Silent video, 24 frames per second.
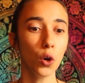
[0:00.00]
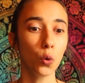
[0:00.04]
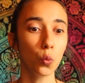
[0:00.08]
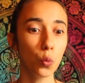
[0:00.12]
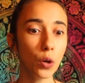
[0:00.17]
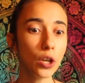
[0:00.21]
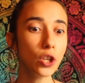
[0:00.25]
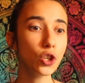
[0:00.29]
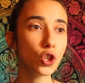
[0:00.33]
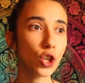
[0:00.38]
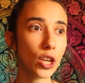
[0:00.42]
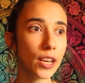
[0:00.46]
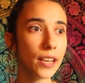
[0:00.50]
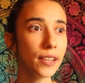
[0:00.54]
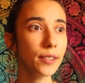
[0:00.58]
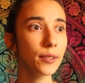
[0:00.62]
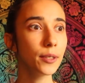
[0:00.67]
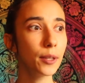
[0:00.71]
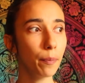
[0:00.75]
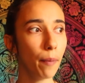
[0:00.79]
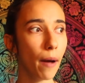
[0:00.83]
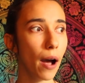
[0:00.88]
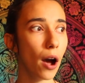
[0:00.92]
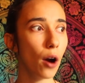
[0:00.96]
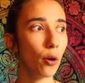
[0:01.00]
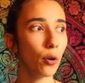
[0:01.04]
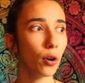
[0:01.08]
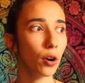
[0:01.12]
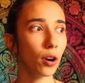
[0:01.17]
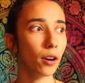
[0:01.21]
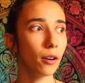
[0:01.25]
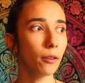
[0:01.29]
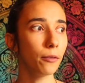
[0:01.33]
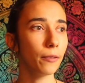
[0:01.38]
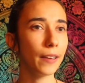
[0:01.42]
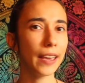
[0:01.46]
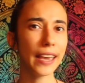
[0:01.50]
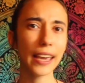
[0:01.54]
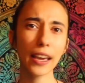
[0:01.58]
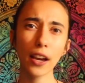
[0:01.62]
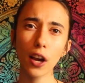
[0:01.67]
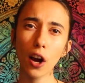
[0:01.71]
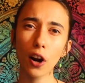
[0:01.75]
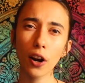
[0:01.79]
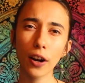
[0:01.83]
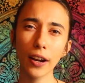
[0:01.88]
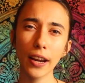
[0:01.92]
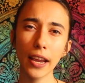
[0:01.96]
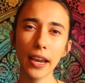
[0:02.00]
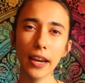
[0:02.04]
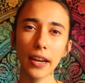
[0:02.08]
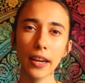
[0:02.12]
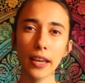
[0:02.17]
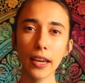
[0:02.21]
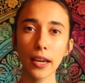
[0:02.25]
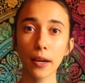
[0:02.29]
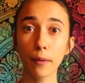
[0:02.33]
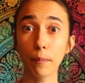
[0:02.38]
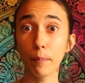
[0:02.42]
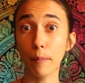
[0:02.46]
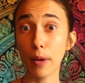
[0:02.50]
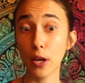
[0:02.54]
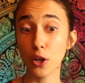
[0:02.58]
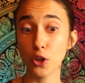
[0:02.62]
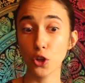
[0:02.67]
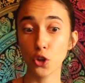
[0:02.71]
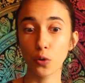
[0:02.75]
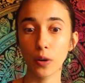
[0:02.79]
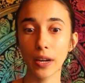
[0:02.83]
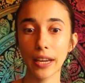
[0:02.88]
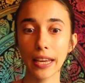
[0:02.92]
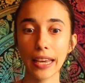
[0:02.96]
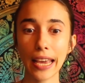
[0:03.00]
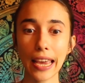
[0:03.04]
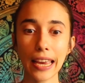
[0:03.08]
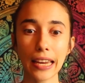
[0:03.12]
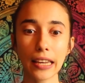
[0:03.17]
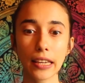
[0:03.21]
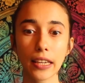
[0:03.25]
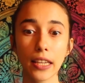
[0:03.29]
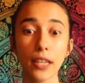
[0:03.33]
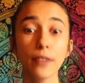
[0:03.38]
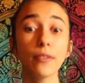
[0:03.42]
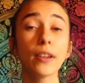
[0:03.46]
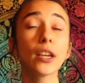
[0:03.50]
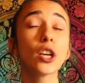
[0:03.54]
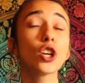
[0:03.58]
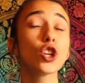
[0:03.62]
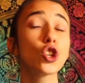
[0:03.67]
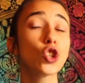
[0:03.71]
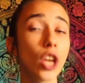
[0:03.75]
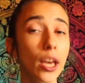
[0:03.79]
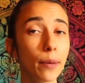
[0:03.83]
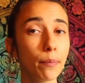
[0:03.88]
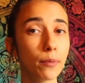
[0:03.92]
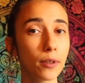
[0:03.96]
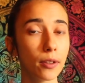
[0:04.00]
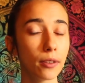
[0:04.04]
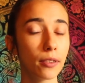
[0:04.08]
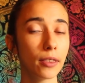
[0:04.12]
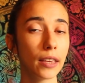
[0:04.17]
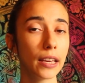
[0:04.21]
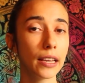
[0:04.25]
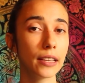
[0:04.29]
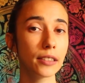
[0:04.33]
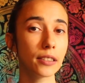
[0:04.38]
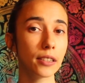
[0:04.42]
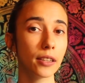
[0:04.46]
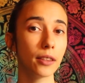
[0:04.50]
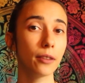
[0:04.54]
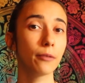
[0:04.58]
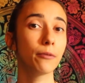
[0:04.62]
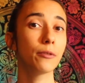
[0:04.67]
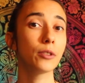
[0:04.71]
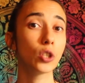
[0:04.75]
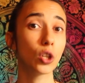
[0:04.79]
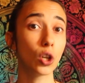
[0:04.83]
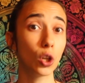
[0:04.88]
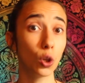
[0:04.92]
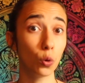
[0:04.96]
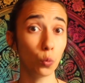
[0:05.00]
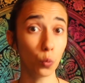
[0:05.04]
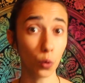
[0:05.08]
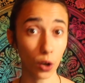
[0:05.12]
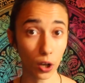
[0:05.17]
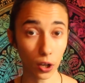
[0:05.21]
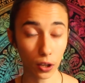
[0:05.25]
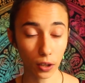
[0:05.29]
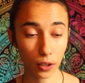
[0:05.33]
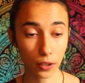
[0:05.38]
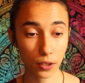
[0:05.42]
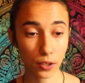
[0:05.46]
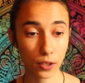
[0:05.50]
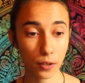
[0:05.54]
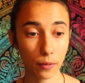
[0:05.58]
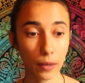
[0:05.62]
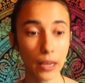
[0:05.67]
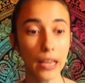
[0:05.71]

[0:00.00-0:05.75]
which is the power of incarnating, measuring, and giving shape to things in the physical world.